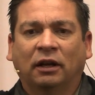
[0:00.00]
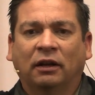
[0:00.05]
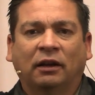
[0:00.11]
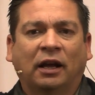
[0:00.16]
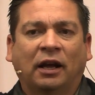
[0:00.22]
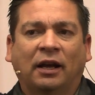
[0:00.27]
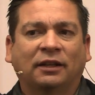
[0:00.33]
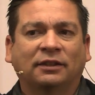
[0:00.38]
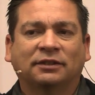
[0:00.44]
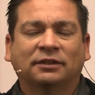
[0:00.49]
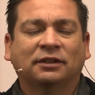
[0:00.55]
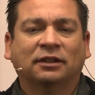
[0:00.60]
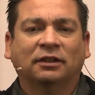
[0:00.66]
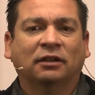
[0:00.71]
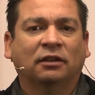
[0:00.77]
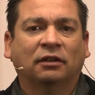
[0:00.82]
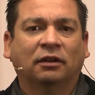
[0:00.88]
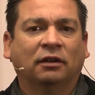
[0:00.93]
has
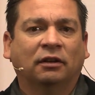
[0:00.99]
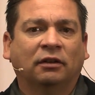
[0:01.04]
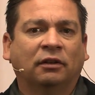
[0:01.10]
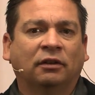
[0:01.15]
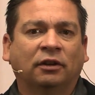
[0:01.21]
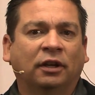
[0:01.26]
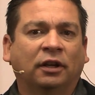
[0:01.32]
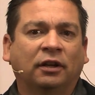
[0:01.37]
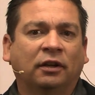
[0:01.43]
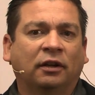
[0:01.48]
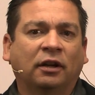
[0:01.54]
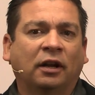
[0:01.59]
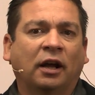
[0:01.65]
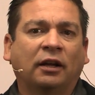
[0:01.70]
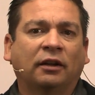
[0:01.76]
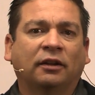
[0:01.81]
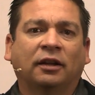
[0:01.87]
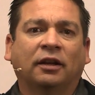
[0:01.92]
did
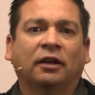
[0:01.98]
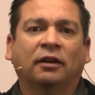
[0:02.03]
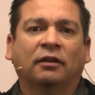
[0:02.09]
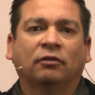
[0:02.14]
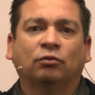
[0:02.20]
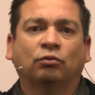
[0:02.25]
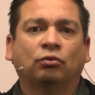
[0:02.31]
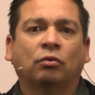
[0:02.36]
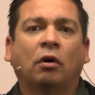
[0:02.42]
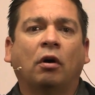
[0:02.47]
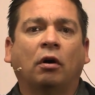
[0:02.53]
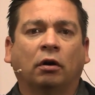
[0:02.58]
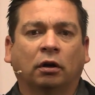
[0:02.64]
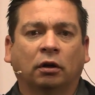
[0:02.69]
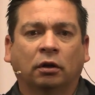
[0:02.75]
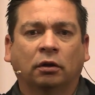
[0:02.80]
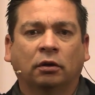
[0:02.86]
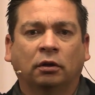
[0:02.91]
nothing
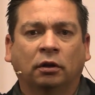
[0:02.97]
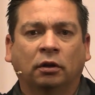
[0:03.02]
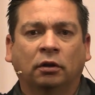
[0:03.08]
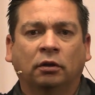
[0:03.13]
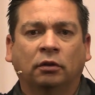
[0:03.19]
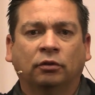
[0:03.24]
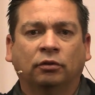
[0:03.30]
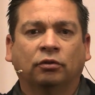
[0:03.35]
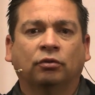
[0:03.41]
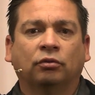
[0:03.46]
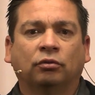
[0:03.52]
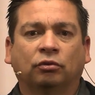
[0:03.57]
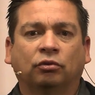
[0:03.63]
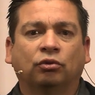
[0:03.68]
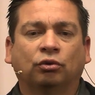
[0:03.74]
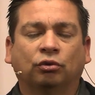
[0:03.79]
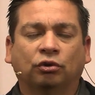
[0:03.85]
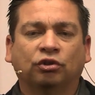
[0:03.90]
wrong to
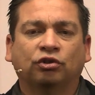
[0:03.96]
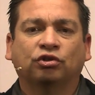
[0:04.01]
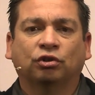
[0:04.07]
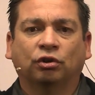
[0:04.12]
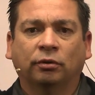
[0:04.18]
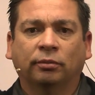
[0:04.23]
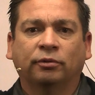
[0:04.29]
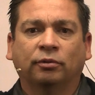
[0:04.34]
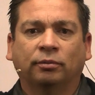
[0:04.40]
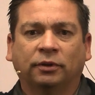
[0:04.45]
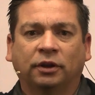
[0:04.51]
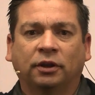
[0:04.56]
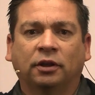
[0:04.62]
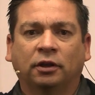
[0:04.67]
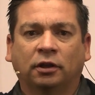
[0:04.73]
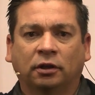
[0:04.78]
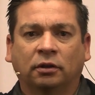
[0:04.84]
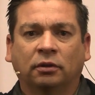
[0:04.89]
to deserve to be
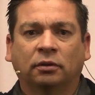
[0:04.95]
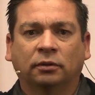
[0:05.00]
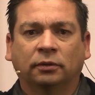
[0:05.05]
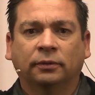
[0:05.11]
here."